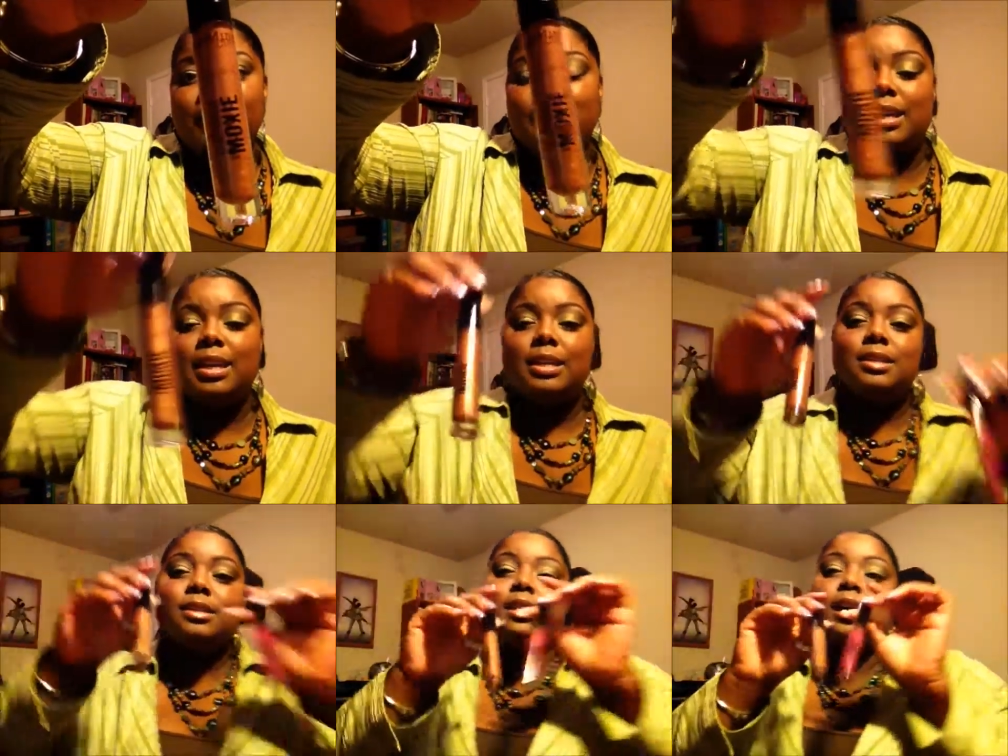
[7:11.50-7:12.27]

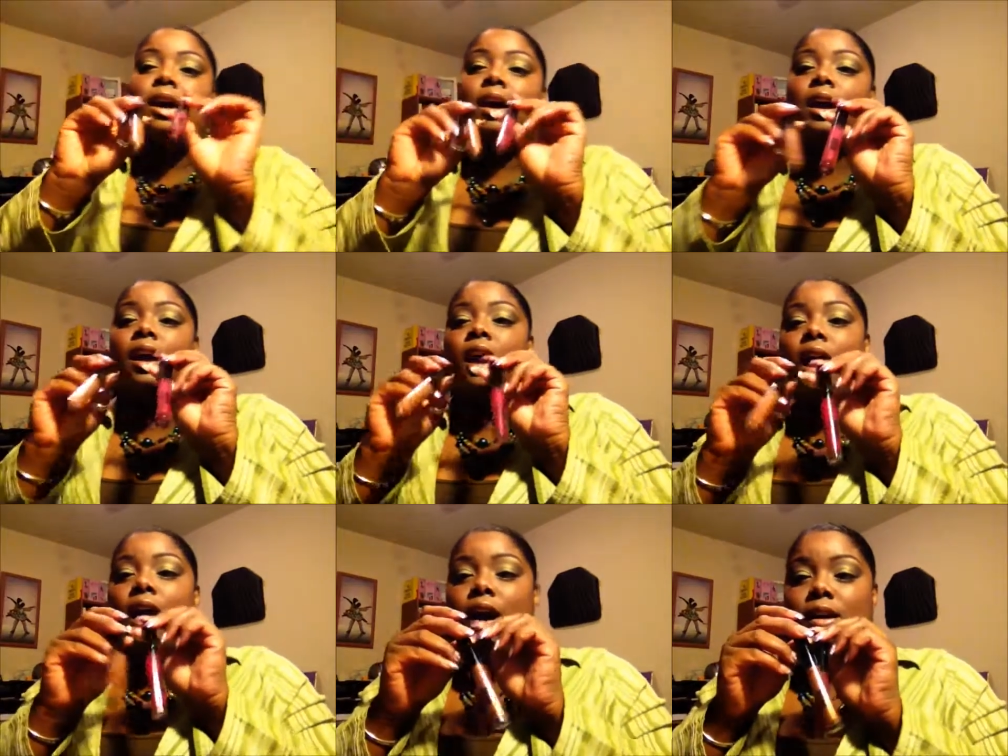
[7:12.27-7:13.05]
These are
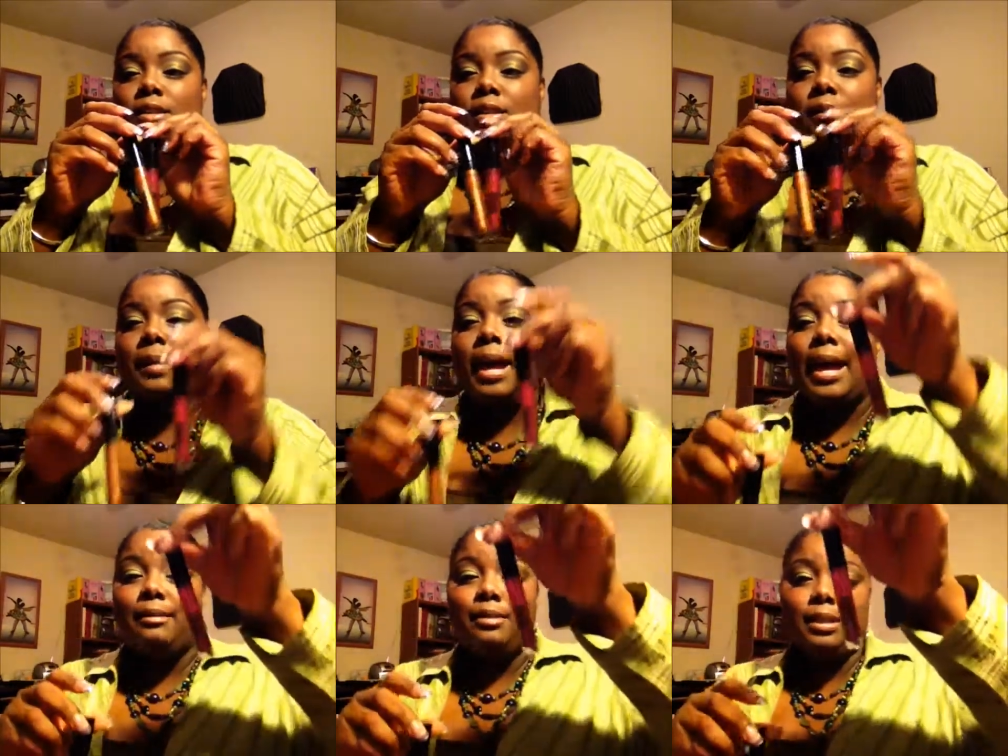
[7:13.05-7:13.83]
awesome.
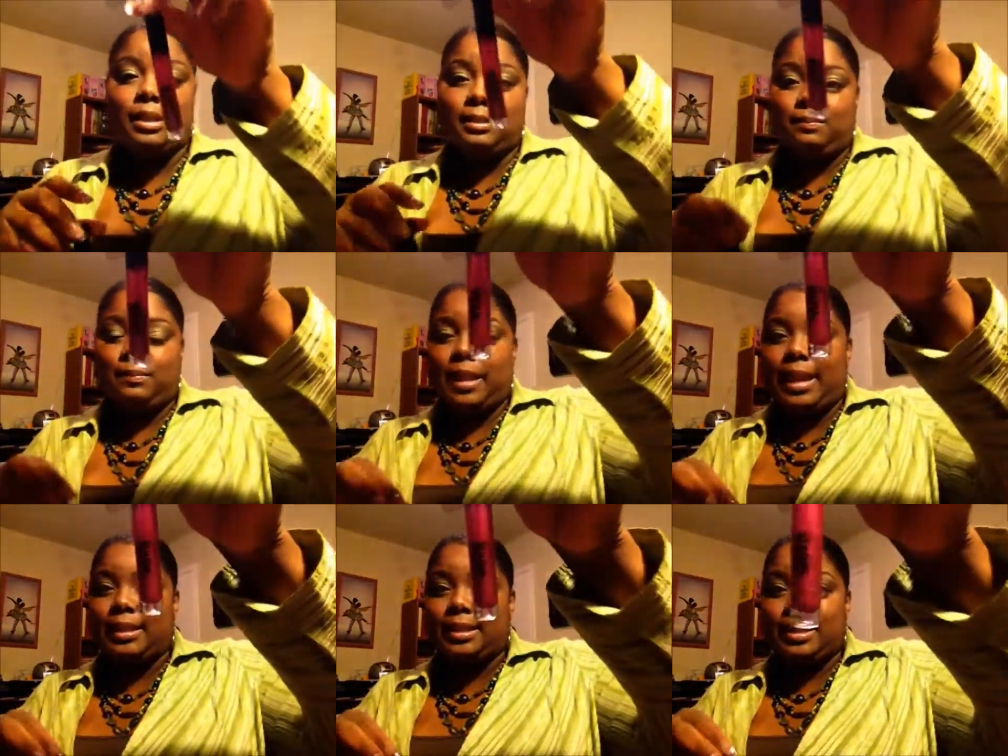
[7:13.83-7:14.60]
I really
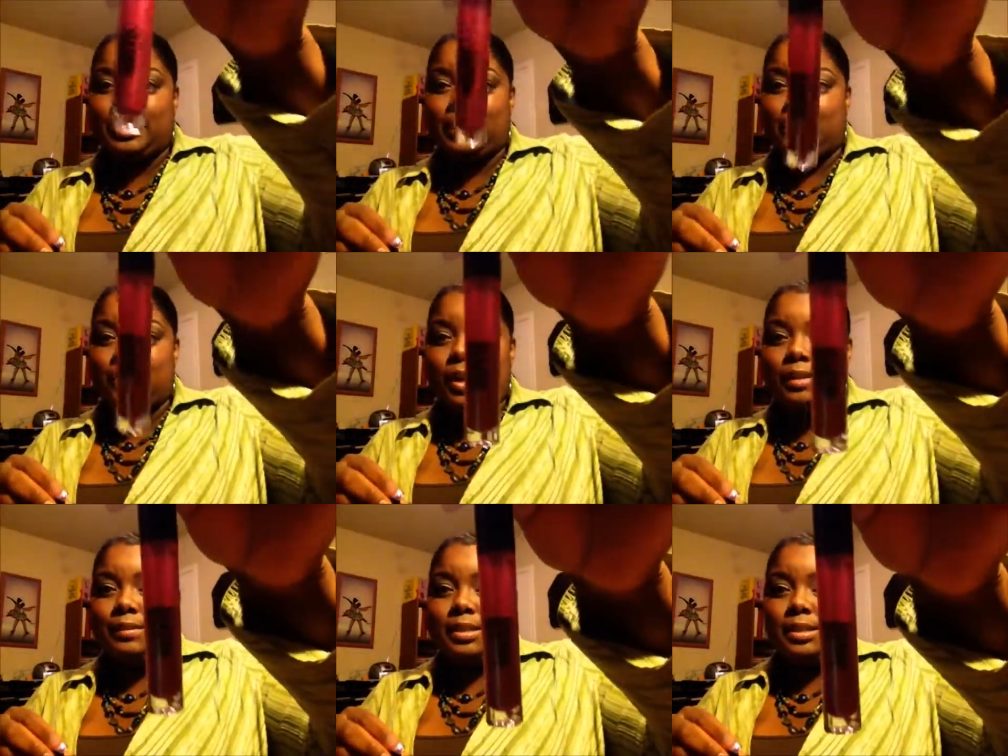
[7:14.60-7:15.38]
like the Daredevil.
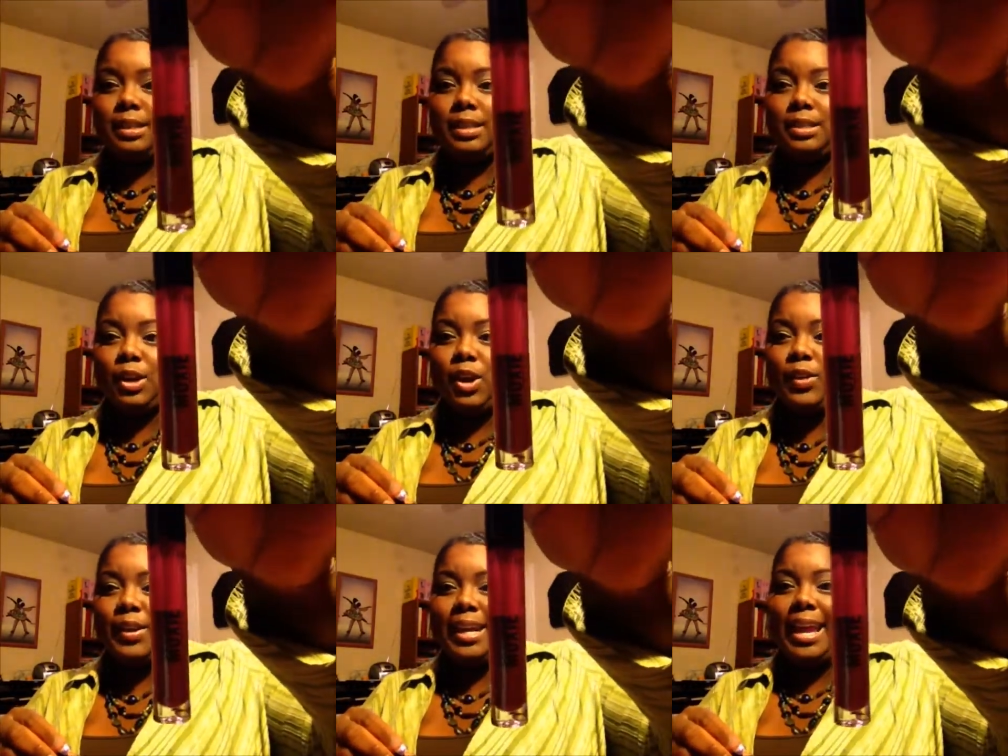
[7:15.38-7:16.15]
Obviously, it's
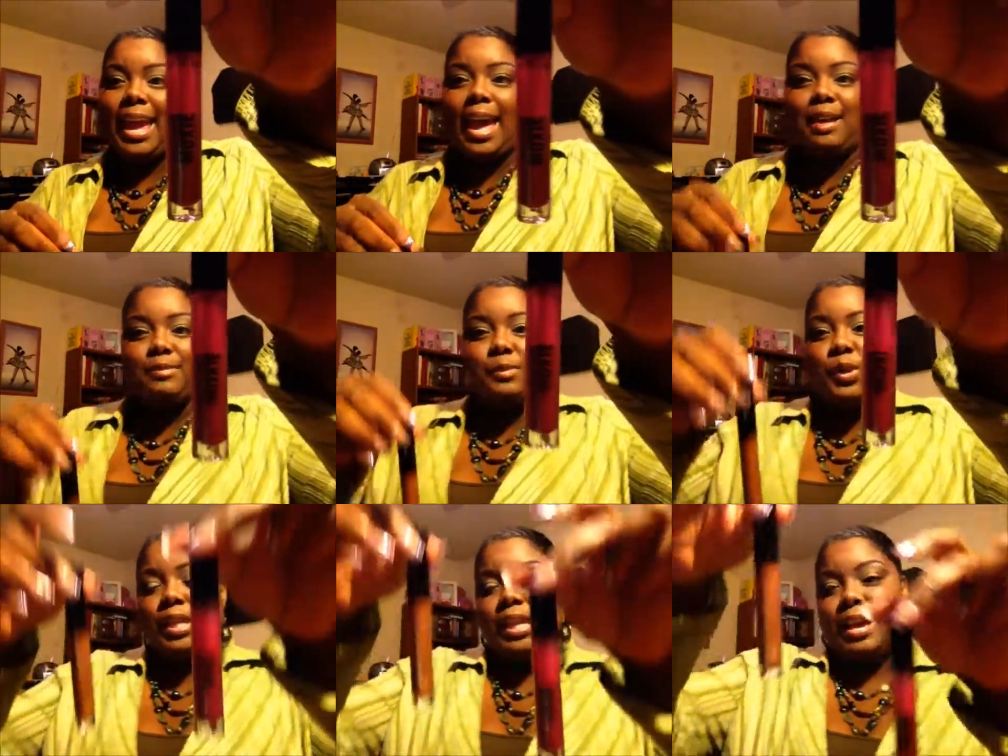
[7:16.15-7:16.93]
already
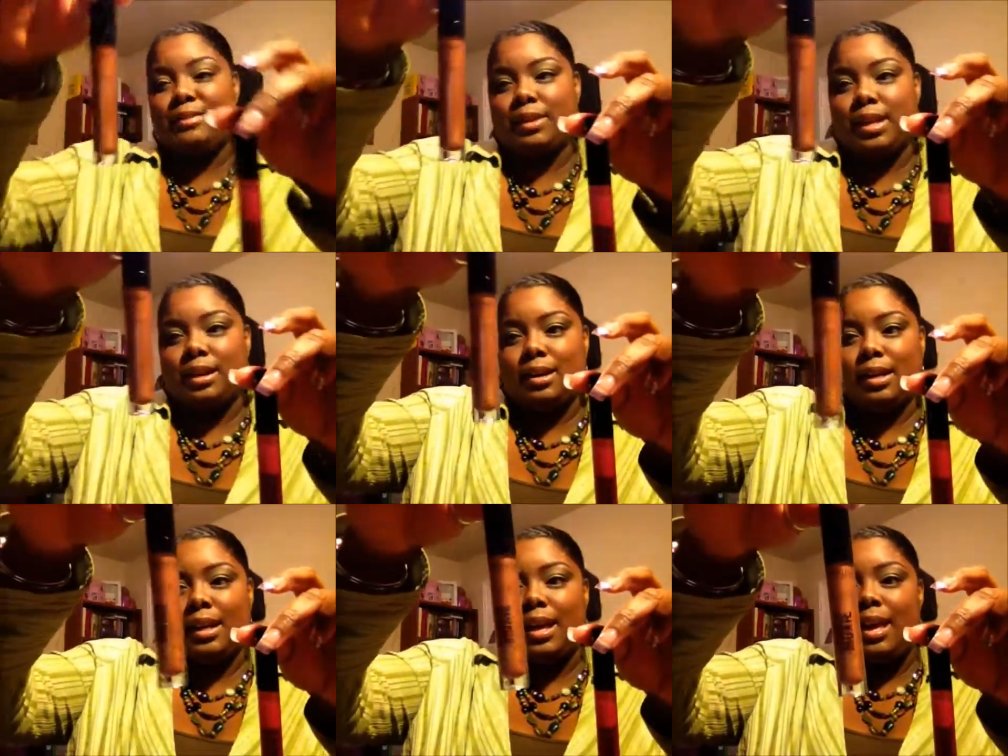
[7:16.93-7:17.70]
more than halfway gone.